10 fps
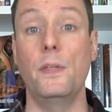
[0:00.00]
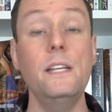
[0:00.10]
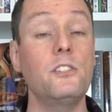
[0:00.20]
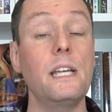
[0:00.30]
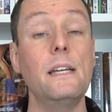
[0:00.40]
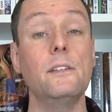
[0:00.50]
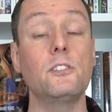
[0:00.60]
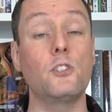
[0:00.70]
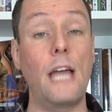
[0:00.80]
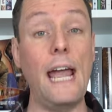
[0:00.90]
This
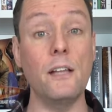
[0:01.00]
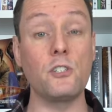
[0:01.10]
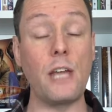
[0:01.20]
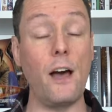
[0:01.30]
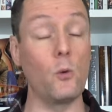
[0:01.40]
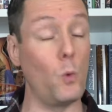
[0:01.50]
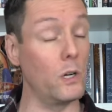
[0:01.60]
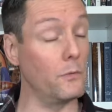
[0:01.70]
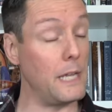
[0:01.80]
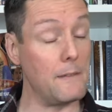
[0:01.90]
is, hands down,
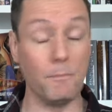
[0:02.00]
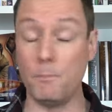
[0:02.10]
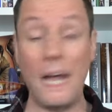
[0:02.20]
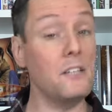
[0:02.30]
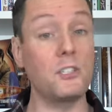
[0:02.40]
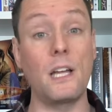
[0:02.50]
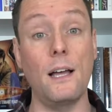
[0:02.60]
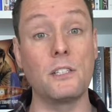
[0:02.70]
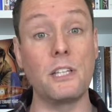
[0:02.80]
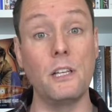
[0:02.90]
one of the best
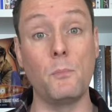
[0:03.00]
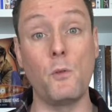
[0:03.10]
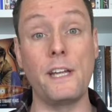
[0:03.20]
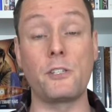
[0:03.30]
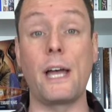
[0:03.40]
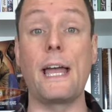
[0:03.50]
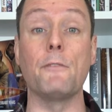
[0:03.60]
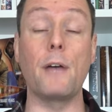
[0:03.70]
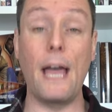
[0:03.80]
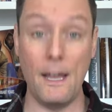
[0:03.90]
Godzilla movies I
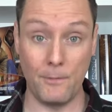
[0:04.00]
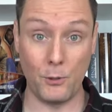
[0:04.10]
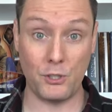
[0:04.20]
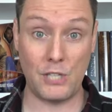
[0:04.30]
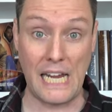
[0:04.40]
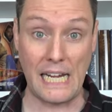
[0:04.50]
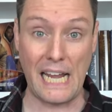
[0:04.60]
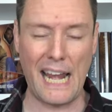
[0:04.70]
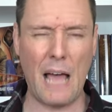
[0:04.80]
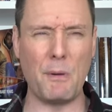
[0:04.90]
have ever seen,
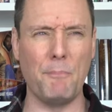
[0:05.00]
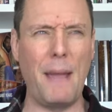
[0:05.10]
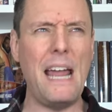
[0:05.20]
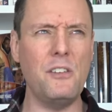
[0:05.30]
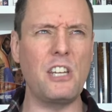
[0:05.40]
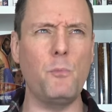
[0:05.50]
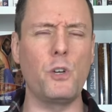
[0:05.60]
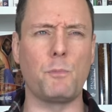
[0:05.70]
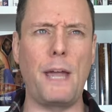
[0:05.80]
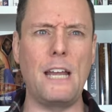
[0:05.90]
and I'm amazed it
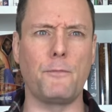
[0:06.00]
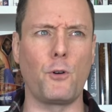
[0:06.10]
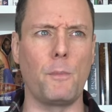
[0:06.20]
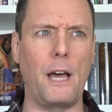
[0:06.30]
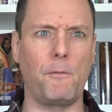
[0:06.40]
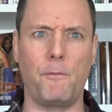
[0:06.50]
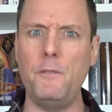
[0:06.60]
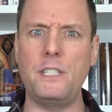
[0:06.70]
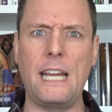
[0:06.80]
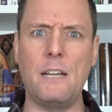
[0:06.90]
was made for about
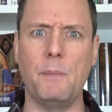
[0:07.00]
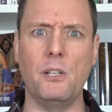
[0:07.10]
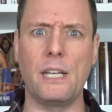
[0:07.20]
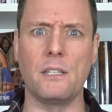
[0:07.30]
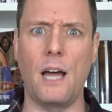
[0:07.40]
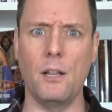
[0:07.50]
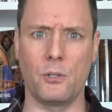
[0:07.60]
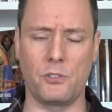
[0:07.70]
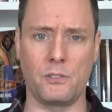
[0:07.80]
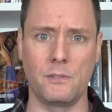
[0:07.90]
$15 million.
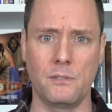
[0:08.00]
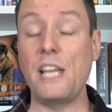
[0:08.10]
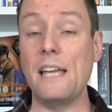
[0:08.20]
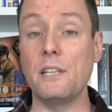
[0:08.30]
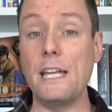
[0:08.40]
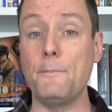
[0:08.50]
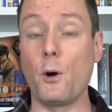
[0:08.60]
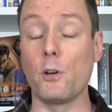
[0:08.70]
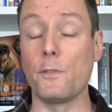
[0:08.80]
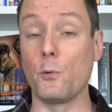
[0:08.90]
Sadly,
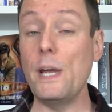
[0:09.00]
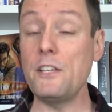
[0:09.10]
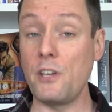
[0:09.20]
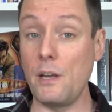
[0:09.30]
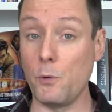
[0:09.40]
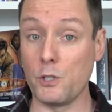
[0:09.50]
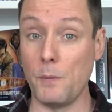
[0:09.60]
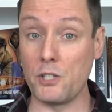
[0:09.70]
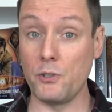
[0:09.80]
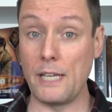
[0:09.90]
part of the reason it was
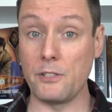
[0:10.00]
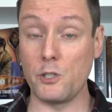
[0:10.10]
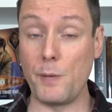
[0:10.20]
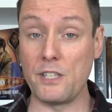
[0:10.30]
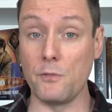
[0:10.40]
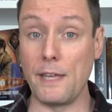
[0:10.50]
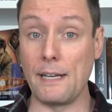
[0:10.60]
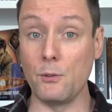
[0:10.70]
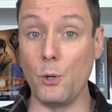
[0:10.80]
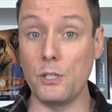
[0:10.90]
much less expensive than
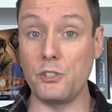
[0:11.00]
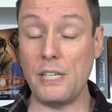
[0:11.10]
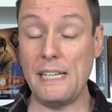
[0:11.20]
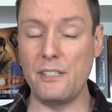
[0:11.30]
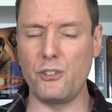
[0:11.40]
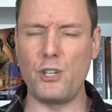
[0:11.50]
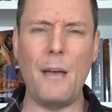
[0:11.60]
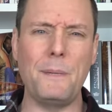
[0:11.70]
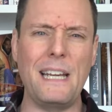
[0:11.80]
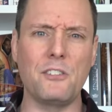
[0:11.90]
it looks is
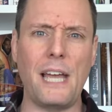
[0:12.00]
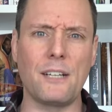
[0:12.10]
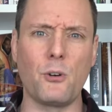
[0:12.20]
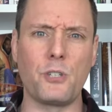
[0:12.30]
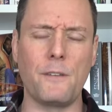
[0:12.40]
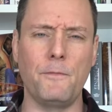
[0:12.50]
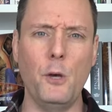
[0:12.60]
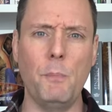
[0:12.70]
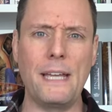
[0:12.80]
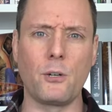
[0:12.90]
Japanese actors and
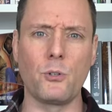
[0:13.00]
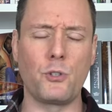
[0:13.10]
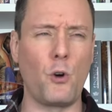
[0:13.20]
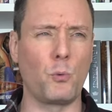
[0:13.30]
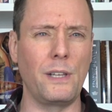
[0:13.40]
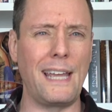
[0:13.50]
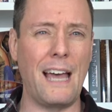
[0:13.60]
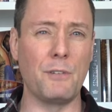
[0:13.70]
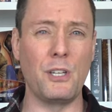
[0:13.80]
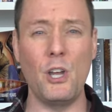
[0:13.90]
filmmakers don't really
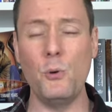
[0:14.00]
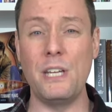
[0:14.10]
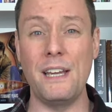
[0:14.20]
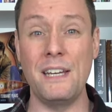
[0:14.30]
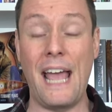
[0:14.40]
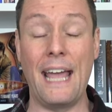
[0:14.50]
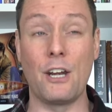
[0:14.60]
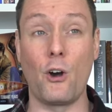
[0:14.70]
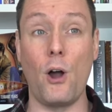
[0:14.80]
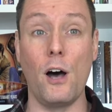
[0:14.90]
have a union and
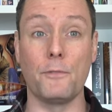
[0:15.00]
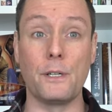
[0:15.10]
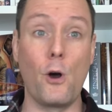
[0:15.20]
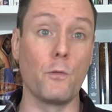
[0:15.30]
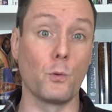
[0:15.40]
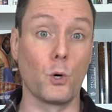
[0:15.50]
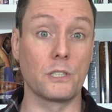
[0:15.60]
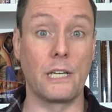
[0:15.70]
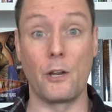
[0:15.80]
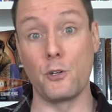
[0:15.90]
are often
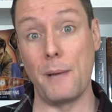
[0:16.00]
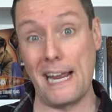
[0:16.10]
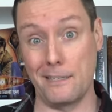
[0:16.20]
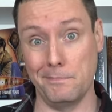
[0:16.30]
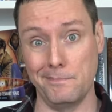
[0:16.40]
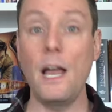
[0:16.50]
overworked and underpaid.